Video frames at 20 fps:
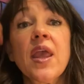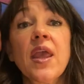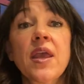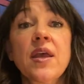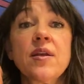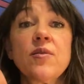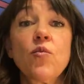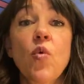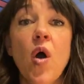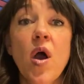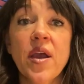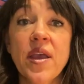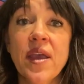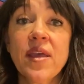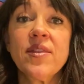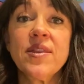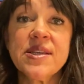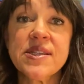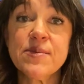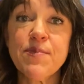in
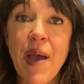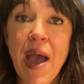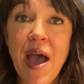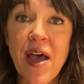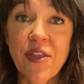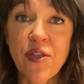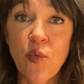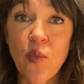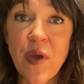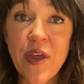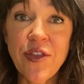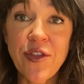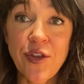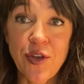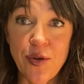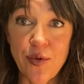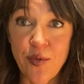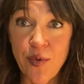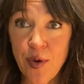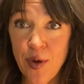walking this path with
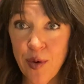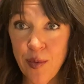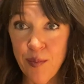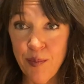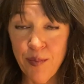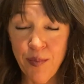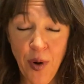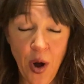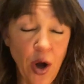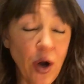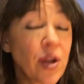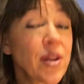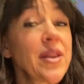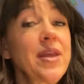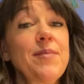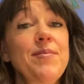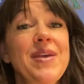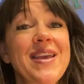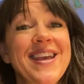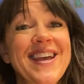you,
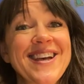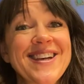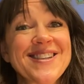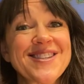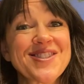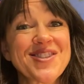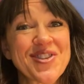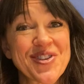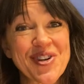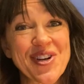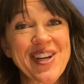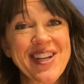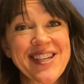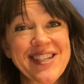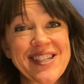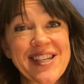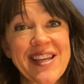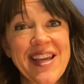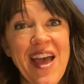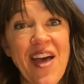partly because learning
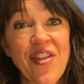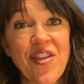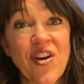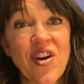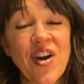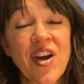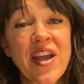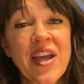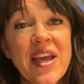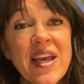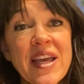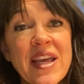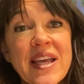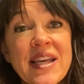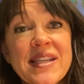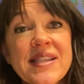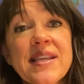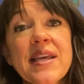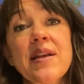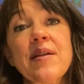together
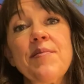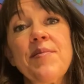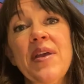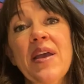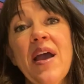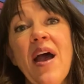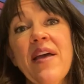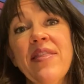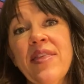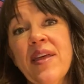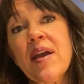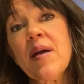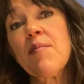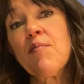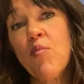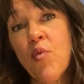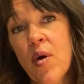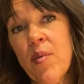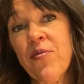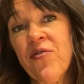is going to be, I think, a
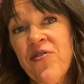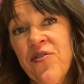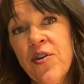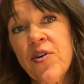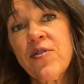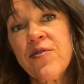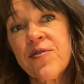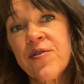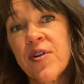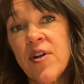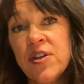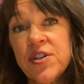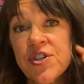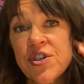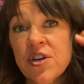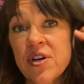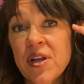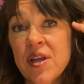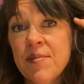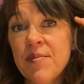more fruitful
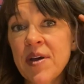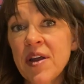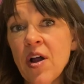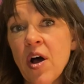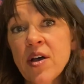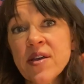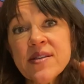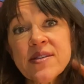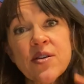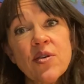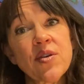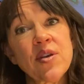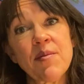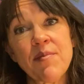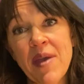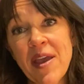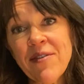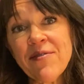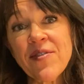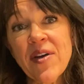journey, but also you
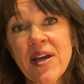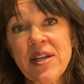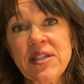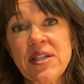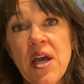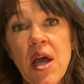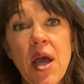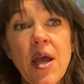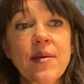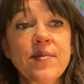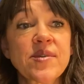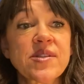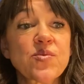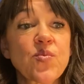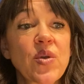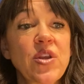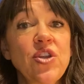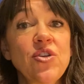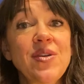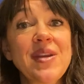may find times
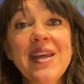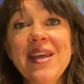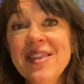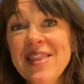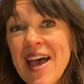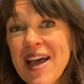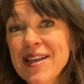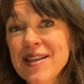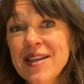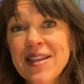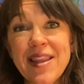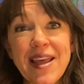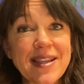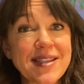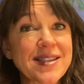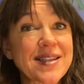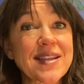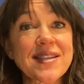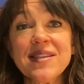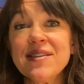when you need that
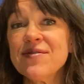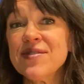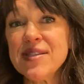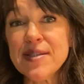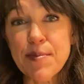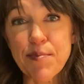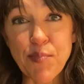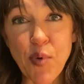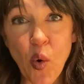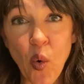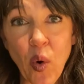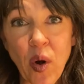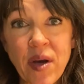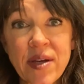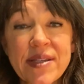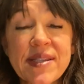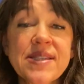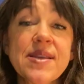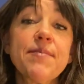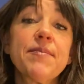sense of
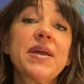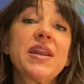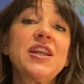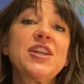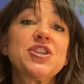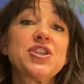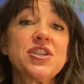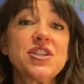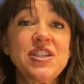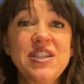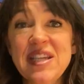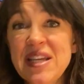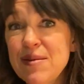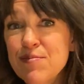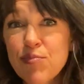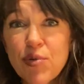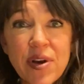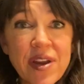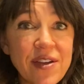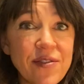support, somebody to
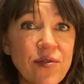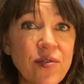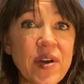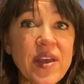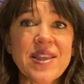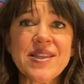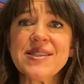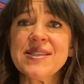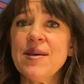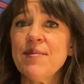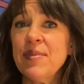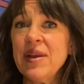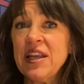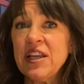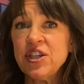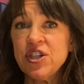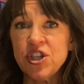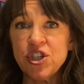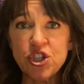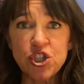debrief with,
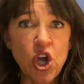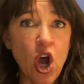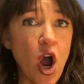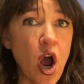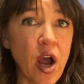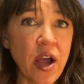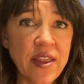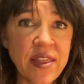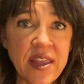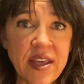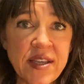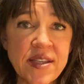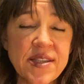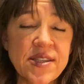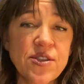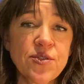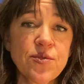somebody to talk things